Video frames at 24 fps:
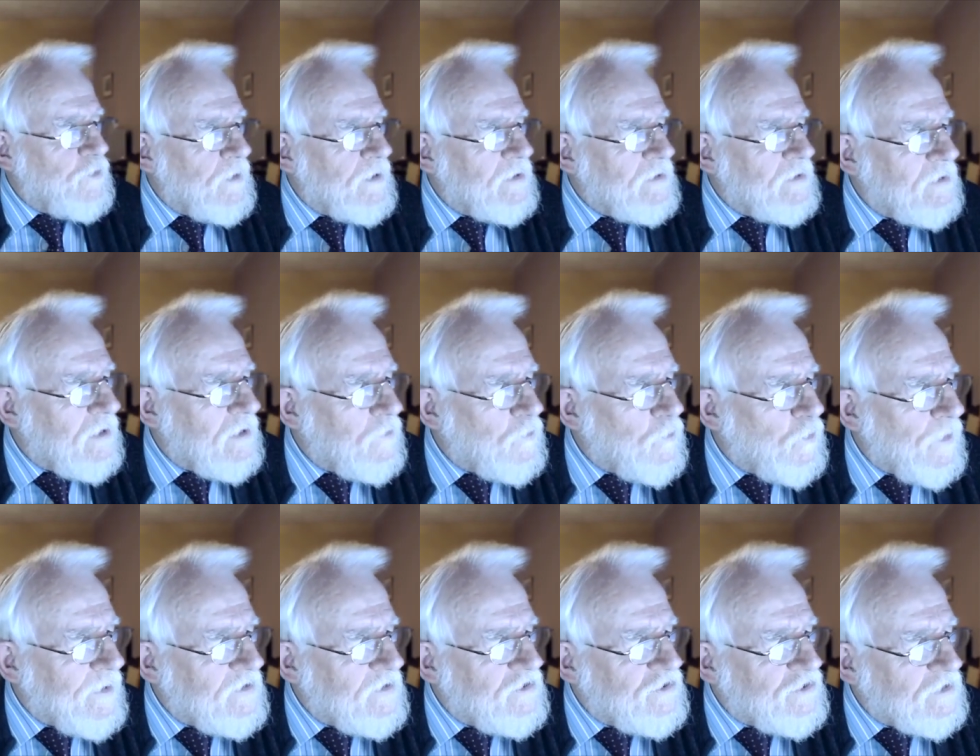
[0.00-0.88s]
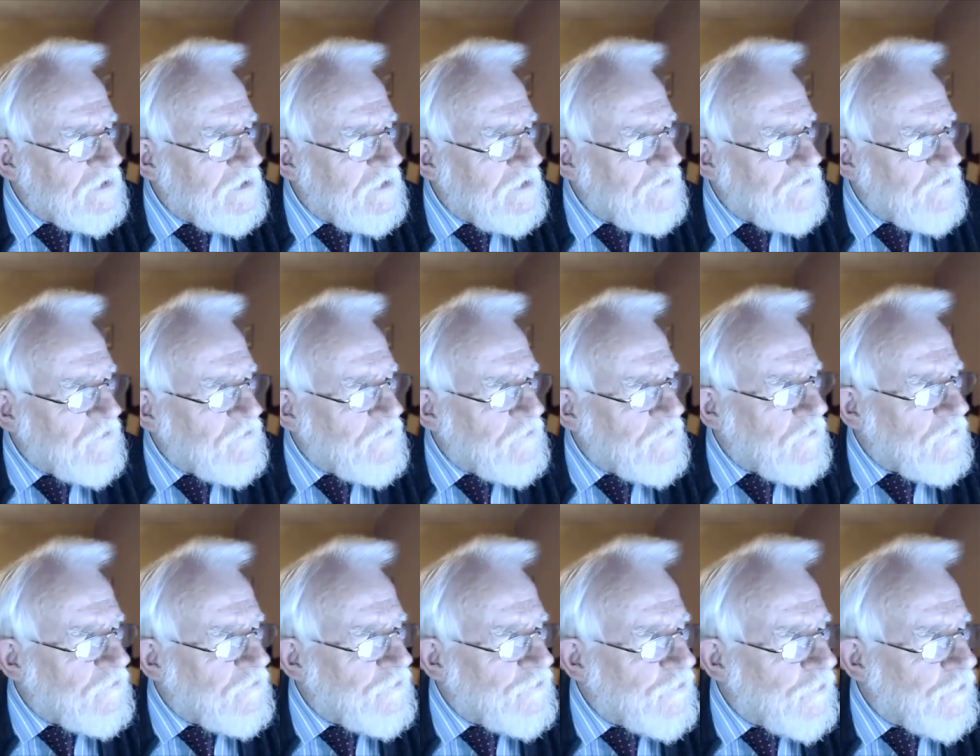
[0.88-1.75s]
8, Now when Jesus
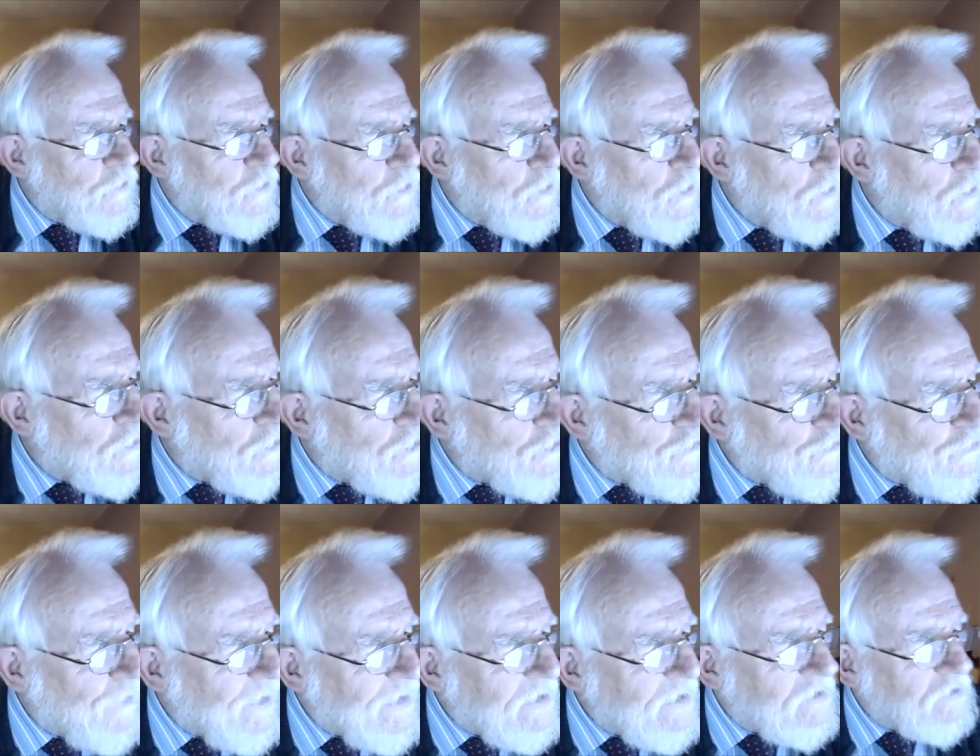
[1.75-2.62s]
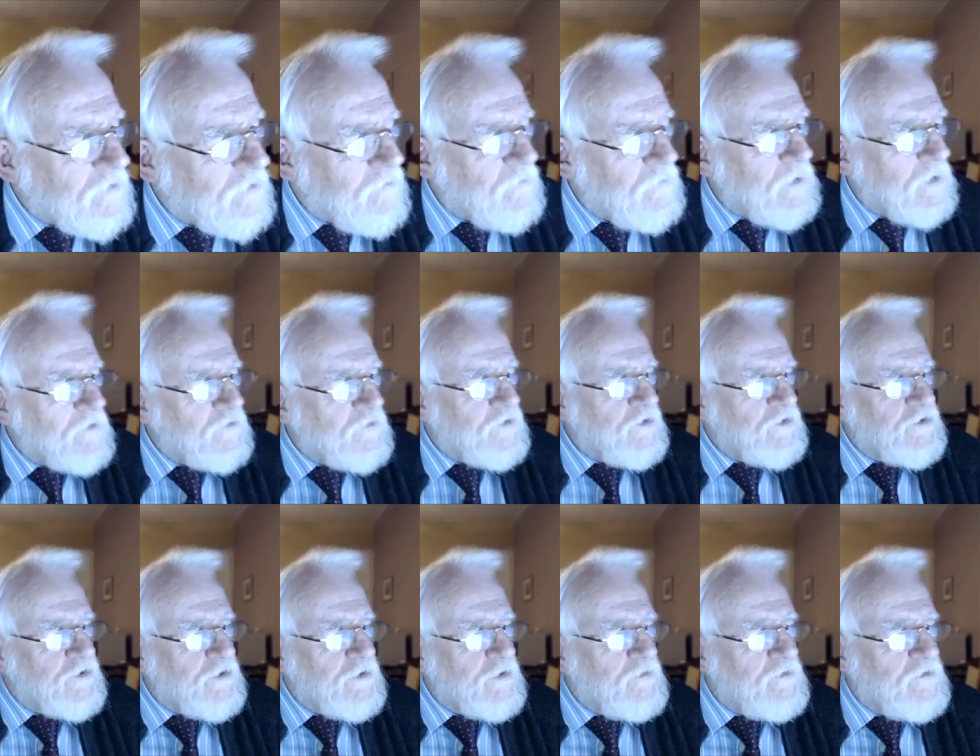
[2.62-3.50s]
saw great
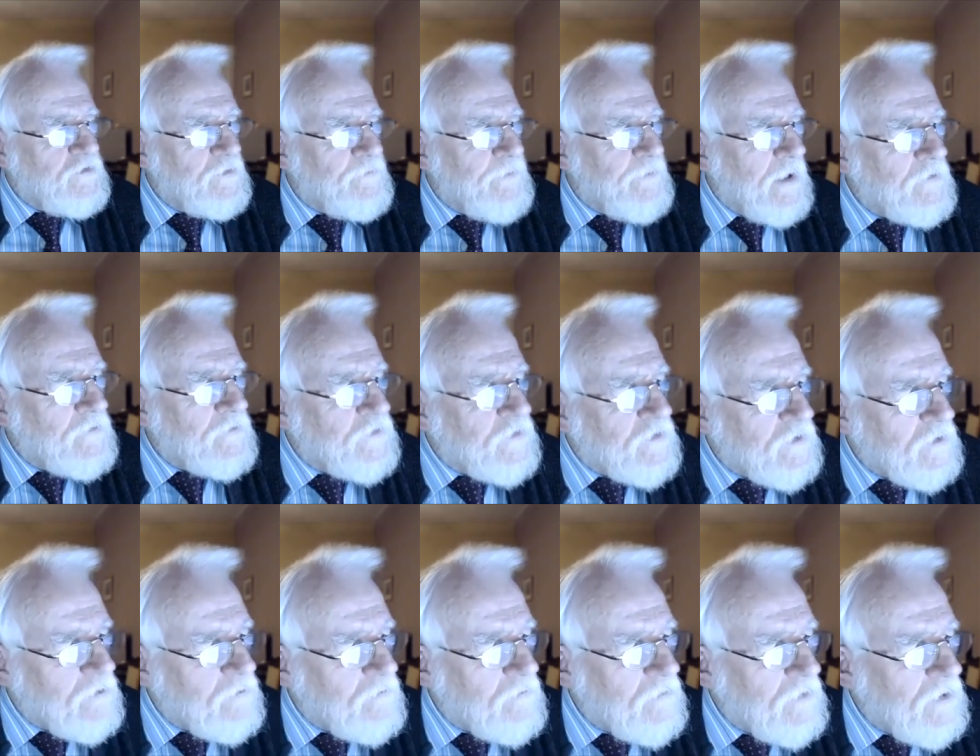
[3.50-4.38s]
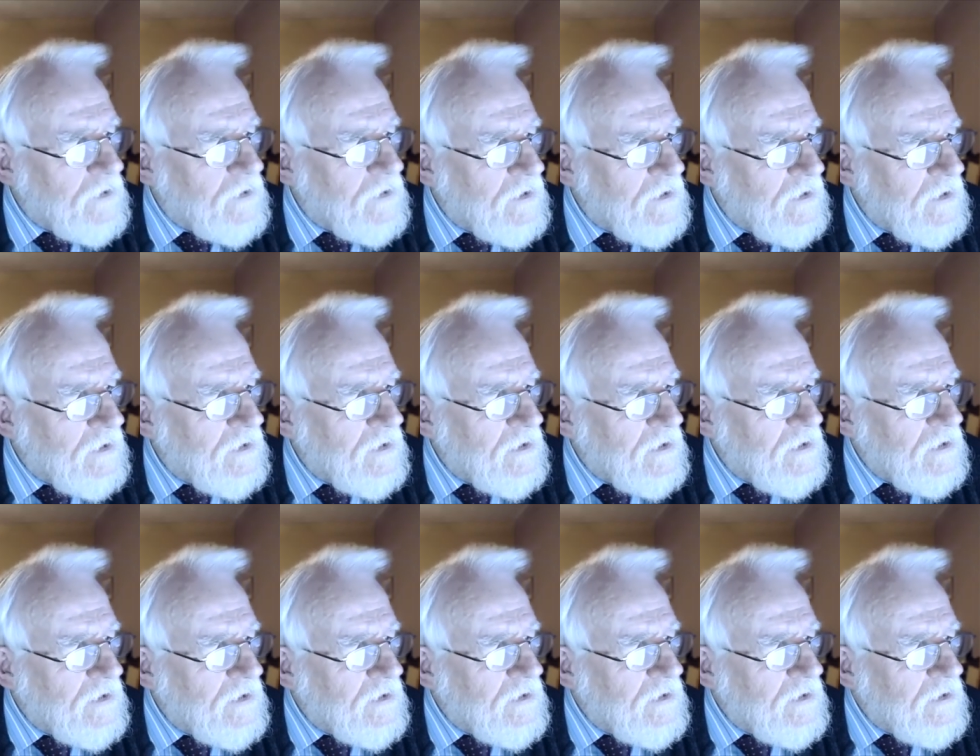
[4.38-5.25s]
multitudes about him,
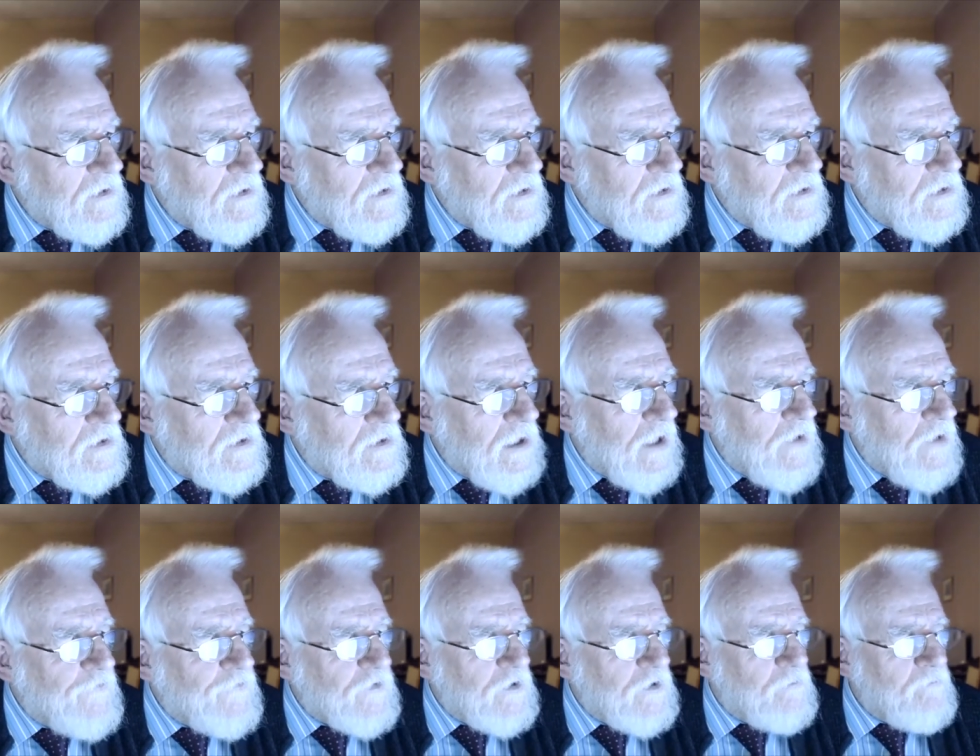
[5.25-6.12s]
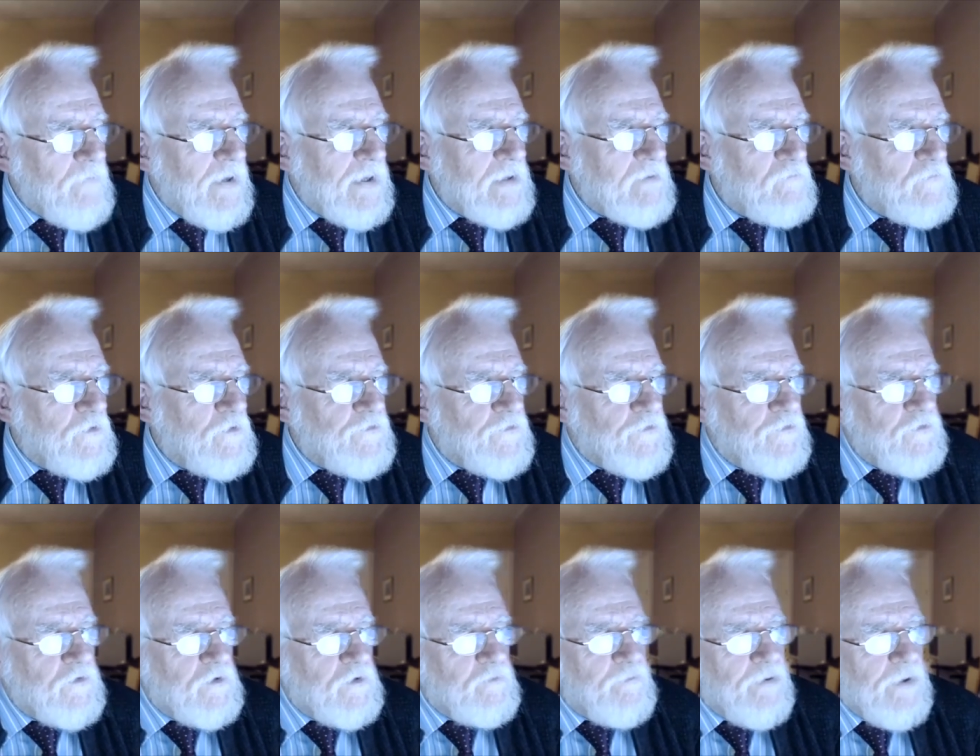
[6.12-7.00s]
he gave commandment to
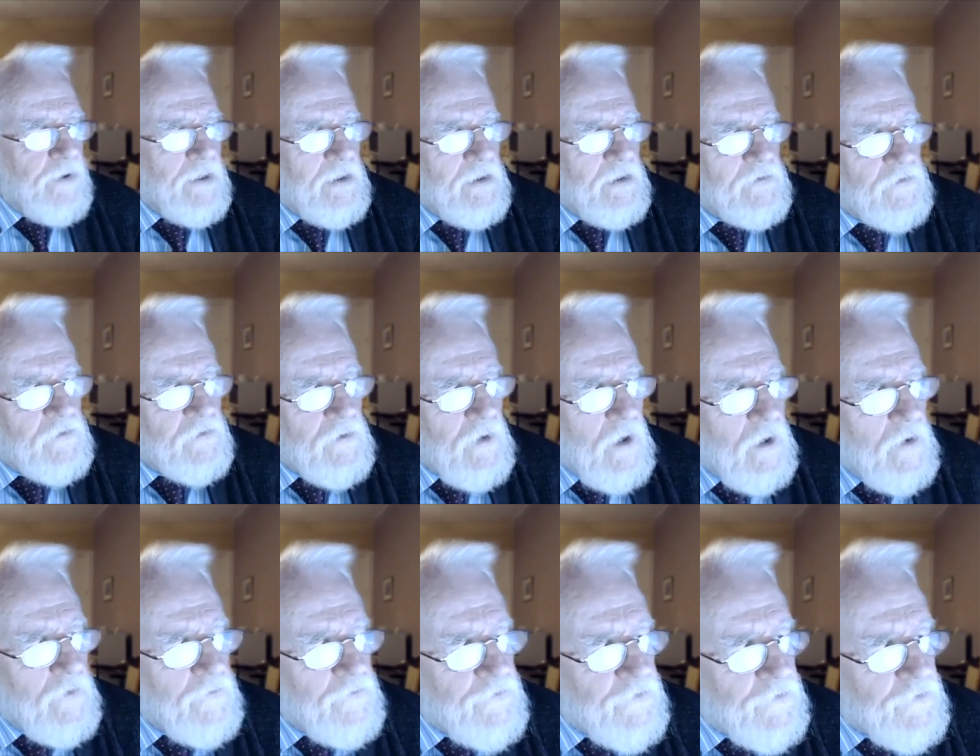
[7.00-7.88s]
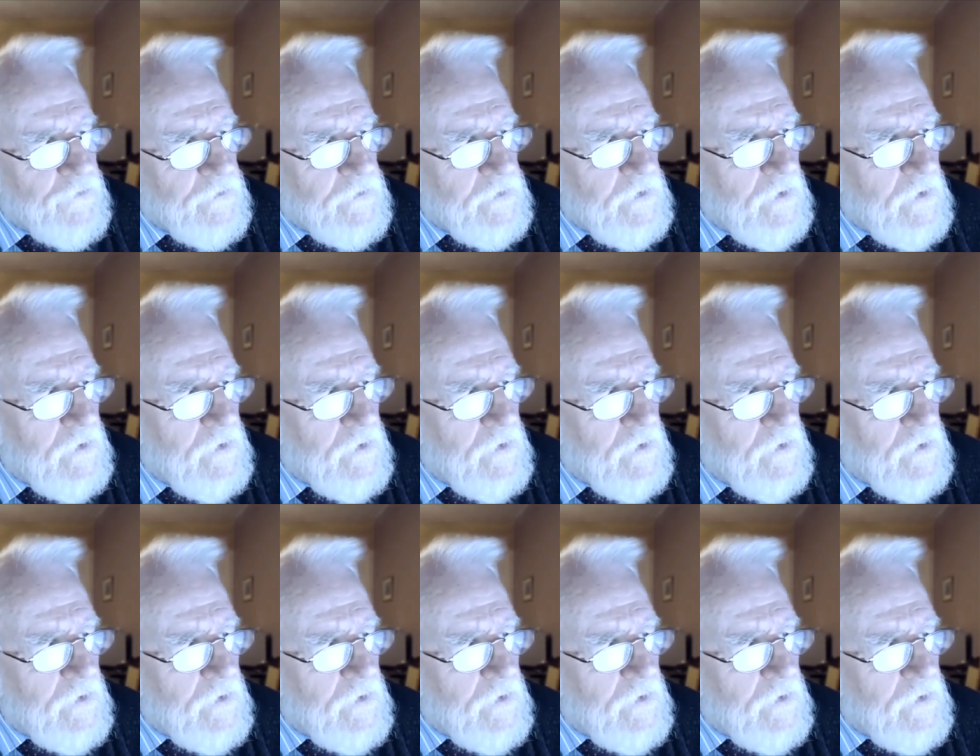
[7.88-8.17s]
depart unto the